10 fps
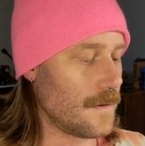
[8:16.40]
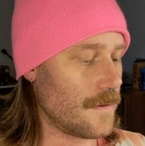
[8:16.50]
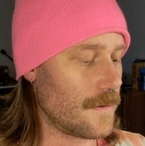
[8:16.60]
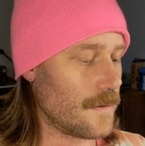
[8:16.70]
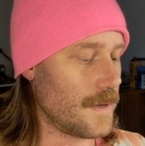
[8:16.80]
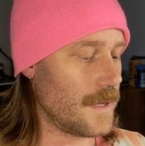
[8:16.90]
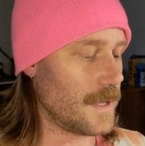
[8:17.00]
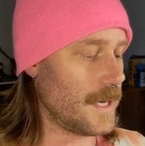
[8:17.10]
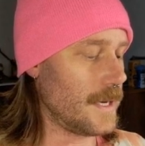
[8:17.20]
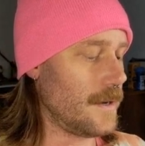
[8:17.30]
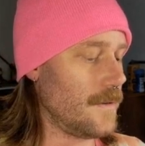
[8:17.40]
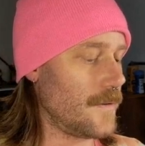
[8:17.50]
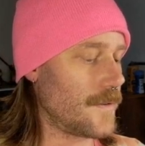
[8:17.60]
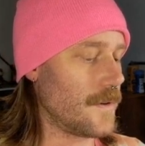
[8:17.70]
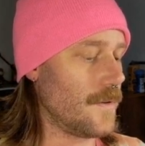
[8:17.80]
So take that out.
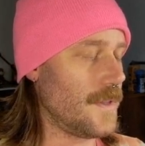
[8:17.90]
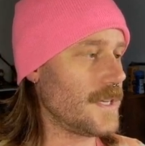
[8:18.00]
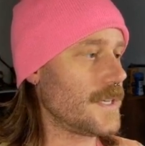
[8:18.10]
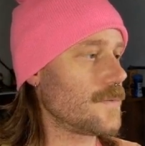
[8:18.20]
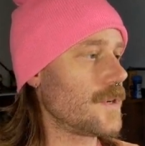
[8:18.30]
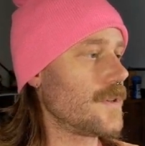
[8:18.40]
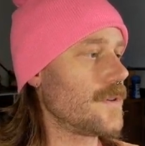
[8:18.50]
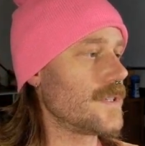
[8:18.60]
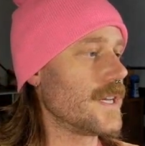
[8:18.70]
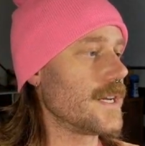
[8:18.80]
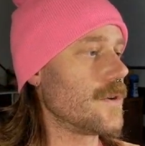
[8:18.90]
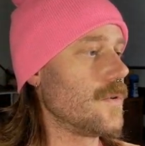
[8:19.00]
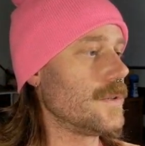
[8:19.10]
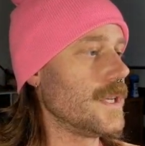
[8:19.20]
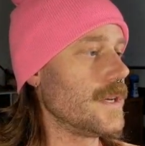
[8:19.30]
So this is one of those like
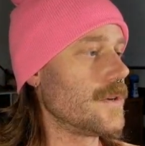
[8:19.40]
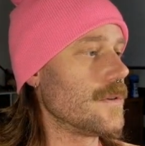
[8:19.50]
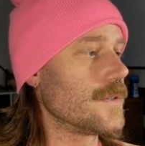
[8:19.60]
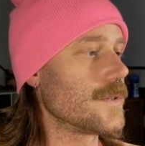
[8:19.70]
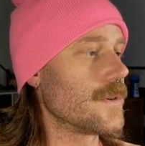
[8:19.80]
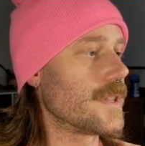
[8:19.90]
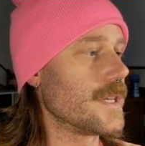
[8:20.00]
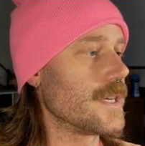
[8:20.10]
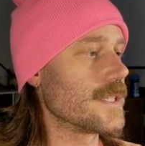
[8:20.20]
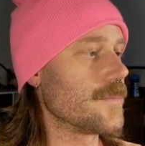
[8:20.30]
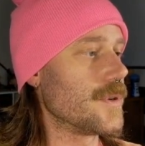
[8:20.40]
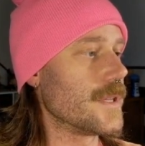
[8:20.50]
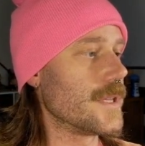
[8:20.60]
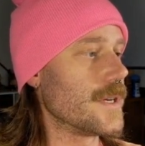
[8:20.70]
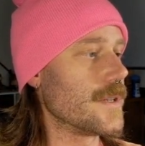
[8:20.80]
Golden Eagle sort of things I put
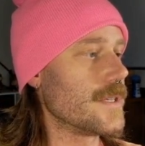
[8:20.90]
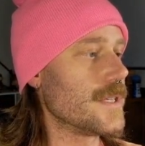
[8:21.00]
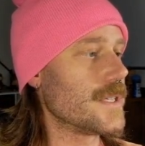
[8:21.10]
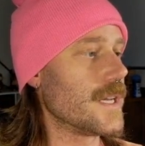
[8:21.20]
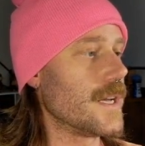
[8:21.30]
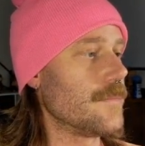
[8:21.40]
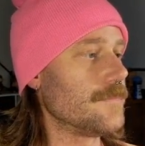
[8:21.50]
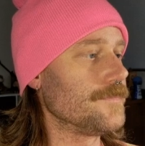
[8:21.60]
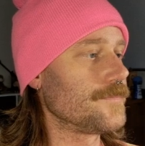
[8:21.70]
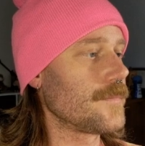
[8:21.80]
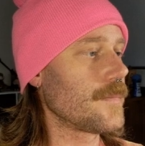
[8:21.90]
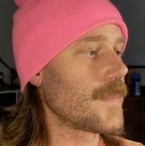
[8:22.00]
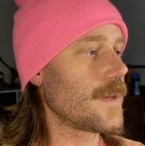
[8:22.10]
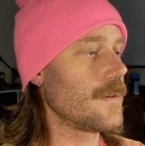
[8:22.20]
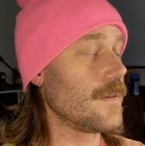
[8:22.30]
in there. This is
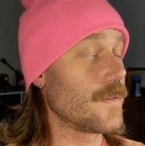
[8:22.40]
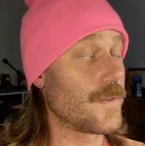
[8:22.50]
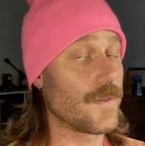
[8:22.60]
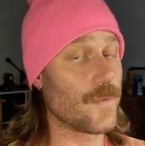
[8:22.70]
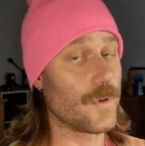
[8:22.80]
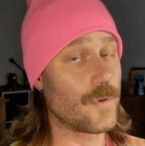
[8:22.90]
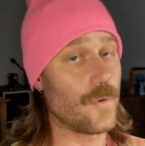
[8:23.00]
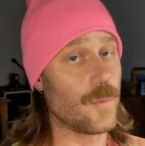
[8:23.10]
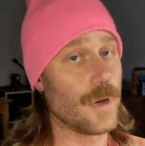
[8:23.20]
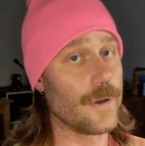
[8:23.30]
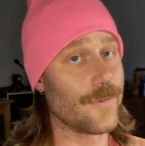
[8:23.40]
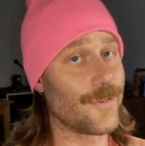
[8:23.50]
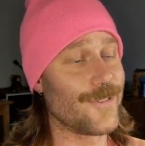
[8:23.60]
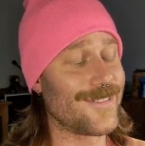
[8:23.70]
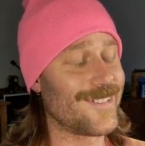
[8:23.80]
just really cool
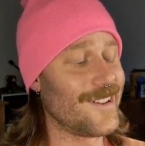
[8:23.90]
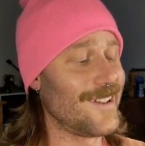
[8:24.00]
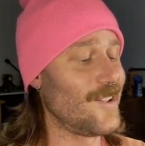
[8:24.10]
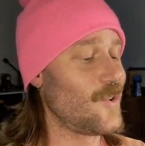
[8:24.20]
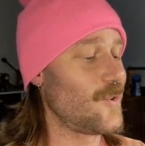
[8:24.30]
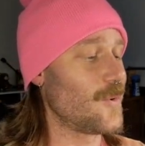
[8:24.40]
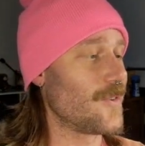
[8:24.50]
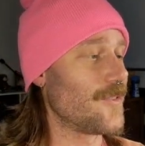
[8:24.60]
bearings. One of my